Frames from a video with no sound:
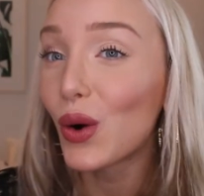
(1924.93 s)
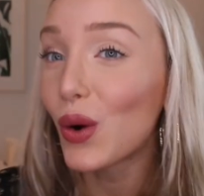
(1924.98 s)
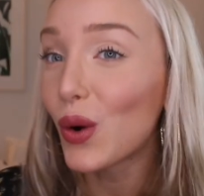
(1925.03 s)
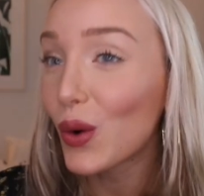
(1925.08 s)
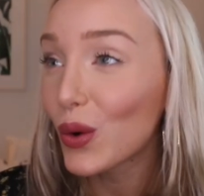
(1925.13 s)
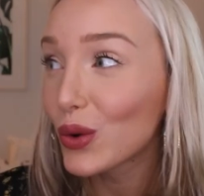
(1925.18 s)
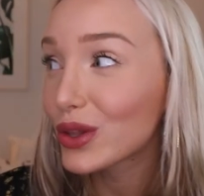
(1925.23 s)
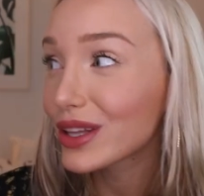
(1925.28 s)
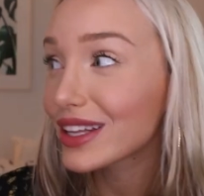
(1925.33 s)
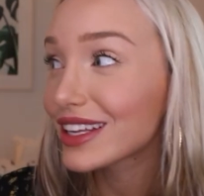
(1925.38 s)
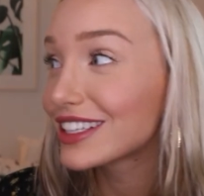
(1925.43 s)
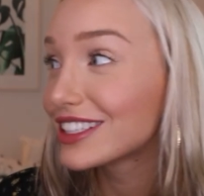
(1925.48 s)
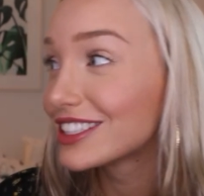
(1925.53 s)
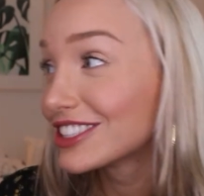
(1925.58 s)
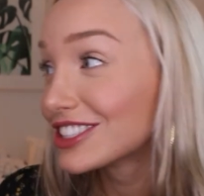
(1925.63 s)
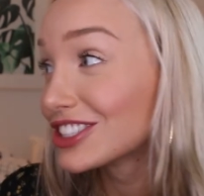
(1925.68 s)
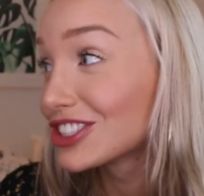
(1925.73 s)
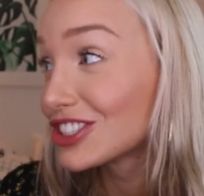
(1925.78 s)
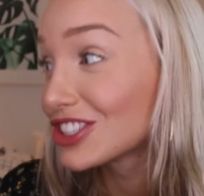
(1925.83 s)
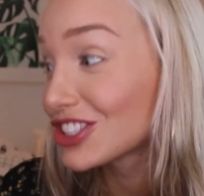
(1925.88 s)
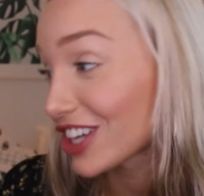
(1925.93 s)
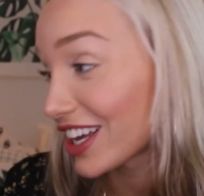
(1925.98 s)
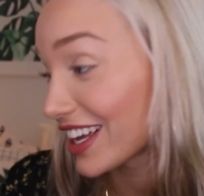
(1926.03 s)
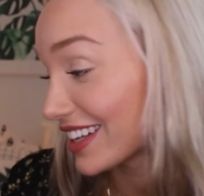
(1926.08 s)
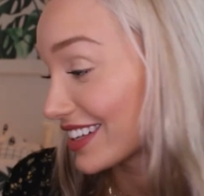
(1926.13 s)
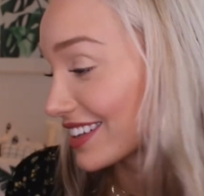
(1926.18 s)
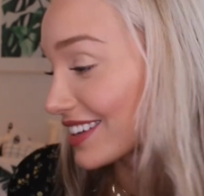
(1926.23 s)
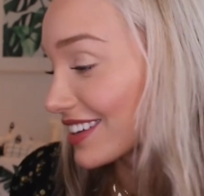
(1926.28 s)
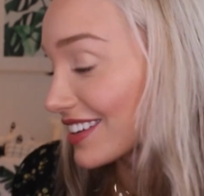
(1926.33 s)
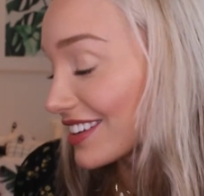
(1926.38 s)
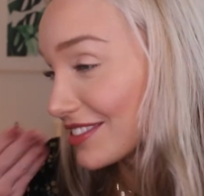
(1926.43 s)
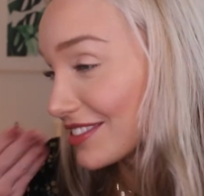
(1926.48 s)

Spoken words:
Holy shit.